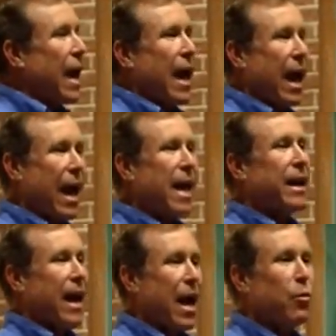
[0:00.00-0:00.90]

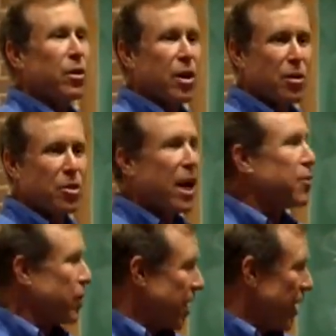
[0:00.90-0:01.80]
Hanging out with those
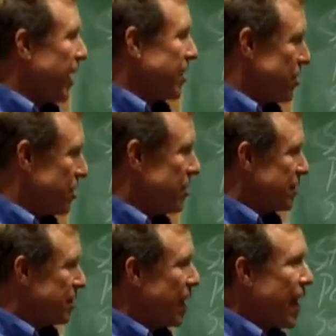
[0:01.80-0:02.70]
other kids.
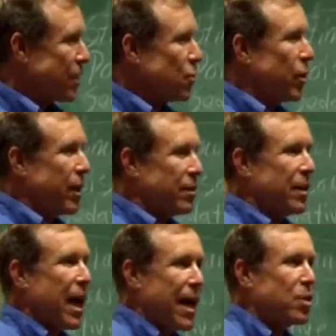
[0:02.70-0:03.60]
That's when
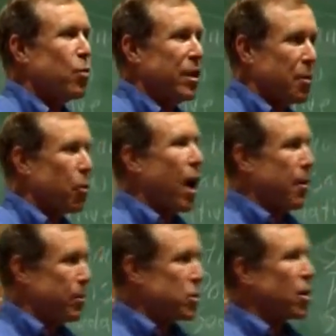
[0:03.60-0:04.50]
the
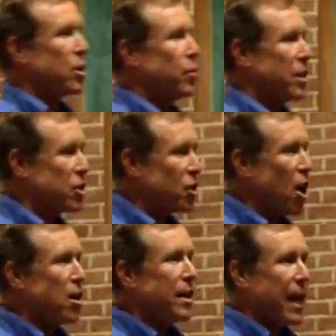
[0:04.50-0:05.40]
problem starts, when they
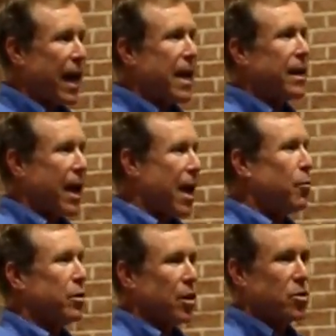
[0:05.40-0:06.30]
started hanging out
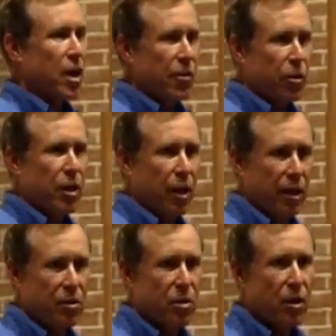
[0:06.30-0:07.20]
with those other
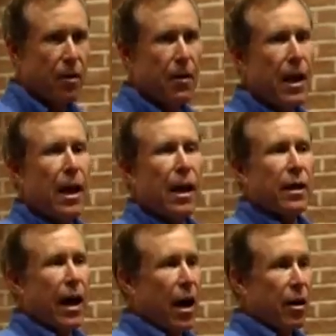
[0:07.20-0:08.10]
kids.
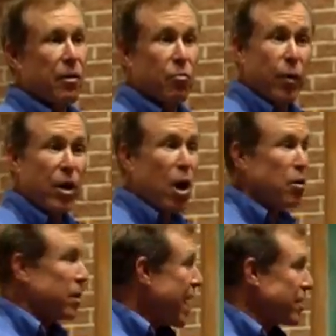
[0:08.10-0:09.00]
Now, we
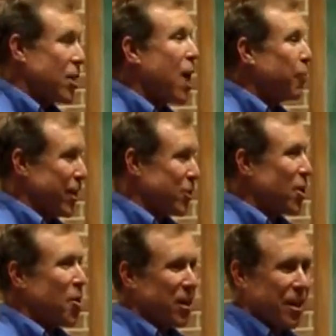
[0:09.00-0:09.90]
know that that's not when it
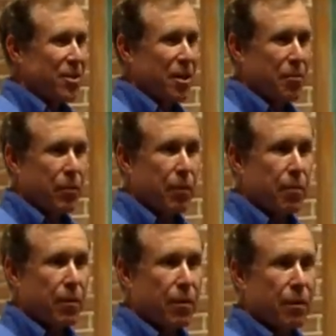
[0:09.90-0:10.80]
started, is it?
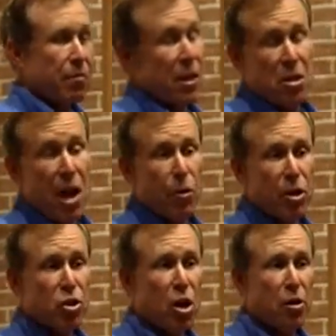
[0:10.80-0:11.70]
That's not when
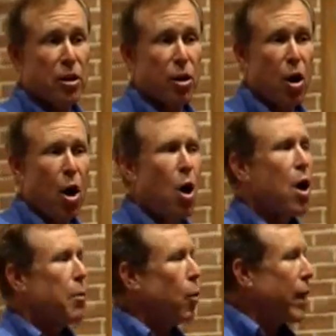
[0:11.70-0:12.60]
it started at
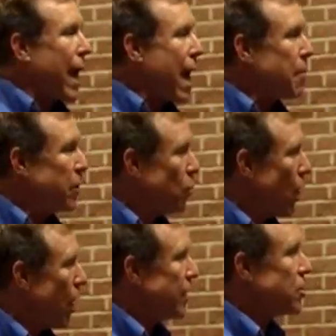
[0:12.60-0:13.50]
all. But what happened
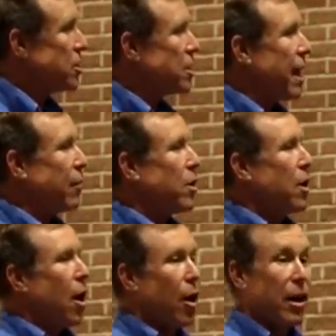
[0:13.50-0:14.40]
is that,
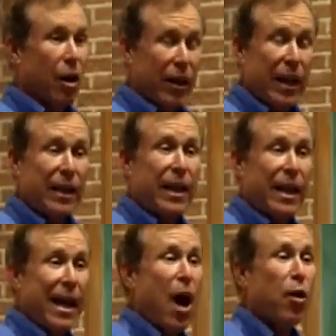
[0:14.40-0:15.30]
and
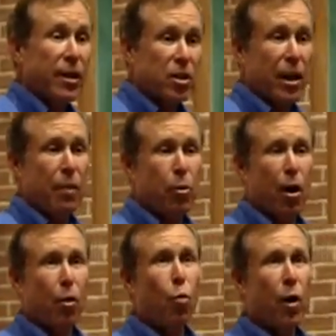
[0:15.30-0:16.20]
again, in our example,
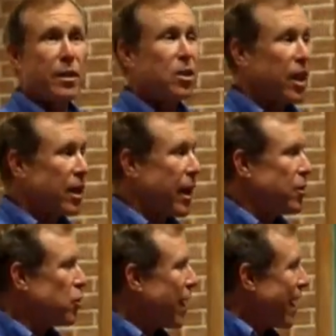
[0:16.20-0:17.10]
our one
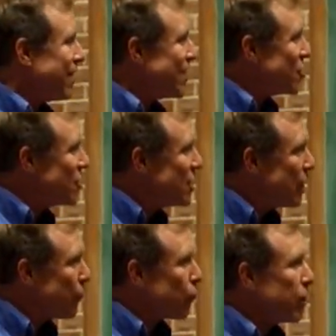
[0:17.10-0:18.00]
teenager had this
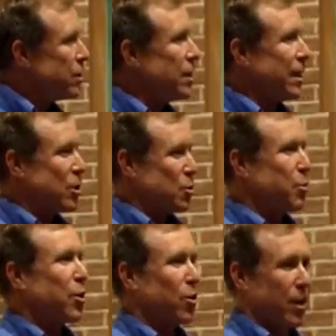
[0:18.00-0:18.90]
different
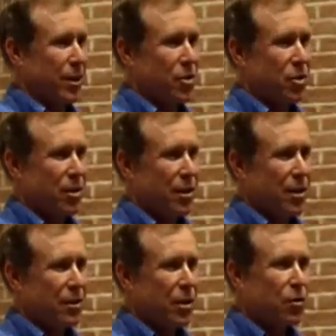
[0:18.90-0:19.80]
experience,
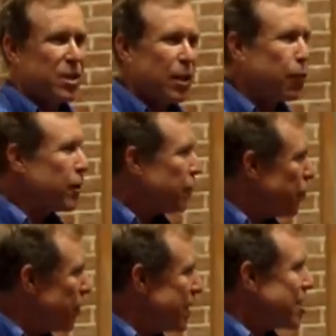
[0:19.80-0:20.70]
this different
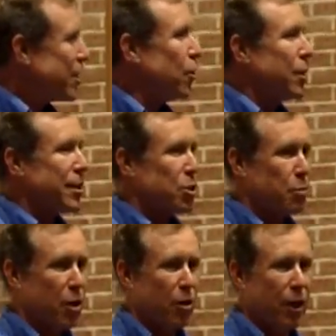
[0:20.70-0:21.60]
physical
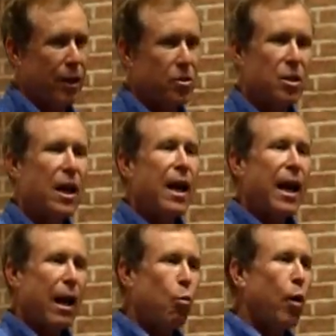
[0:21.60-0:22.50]
experience.
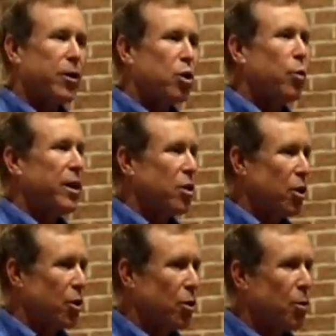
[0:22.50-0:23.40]
And what
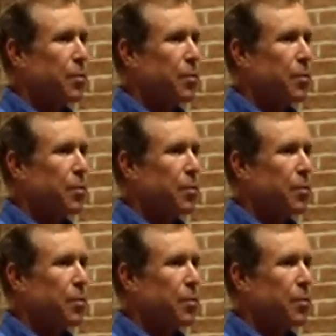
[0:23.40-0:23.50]
do?